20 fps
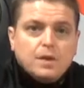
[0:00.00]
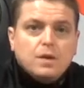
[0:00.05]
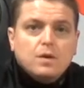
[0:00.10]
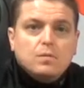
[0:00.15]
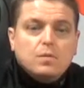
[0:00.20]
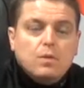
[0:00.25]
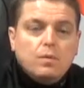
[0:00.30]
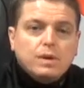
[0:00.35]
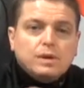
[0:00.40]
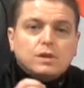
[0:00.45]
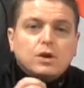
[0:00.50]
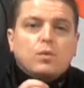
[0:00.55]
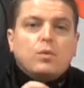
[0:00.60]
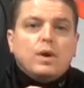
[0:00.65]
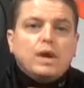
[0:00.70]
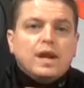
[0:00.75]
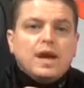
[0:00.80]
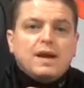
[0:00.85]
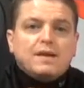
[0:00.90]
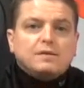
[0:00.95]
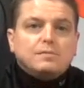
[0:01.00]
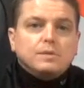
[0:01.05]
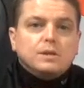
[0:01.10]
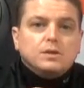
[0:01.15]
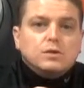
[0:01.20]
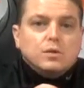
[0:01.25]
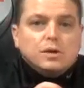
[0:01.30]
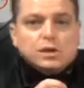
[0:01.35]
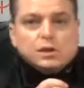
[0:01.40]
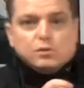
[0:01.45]
What we don't want to have to be
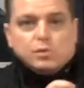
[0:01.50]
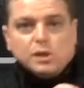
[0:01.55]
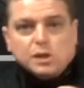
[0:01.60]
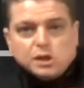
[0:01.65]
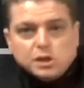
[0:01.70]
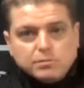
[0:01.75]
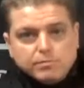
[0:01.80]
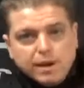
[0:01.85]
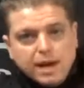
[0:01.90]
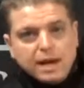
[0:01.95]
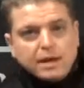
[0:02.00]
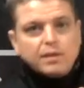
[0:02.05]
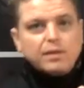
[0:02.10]
doing is reaching back